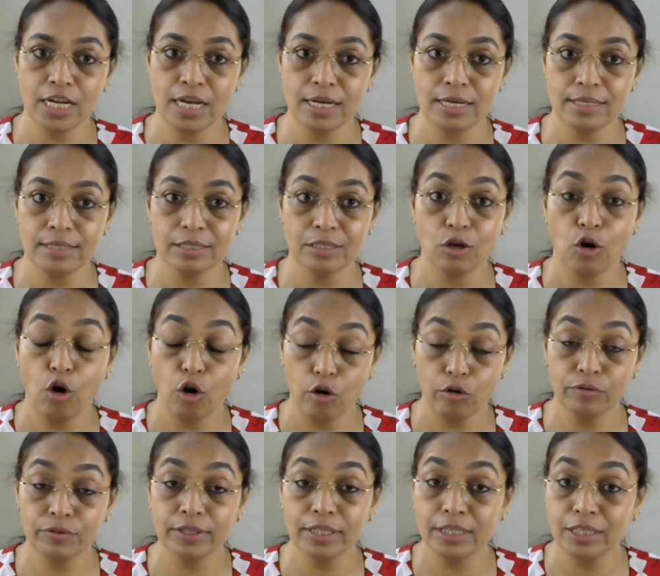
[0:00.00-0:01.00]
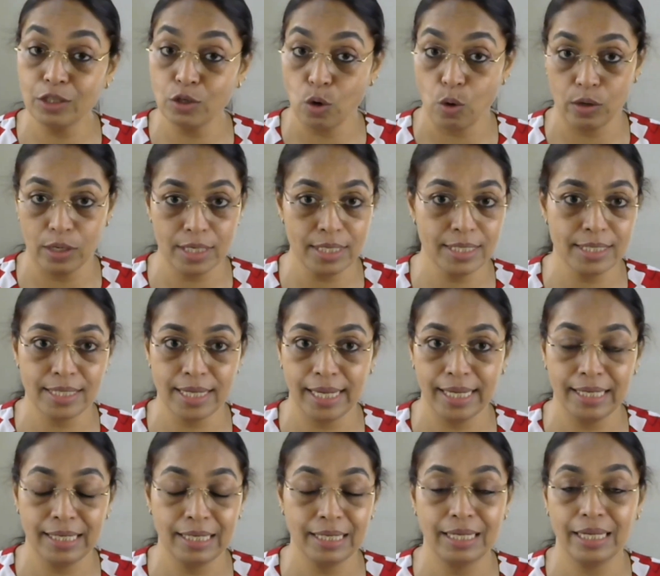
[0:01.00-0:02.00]
task of the Taurus
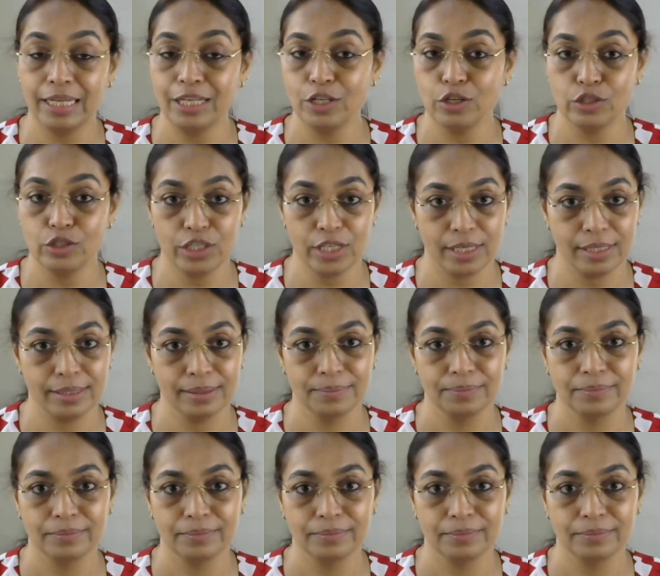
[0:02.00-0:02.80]
sign in your chart.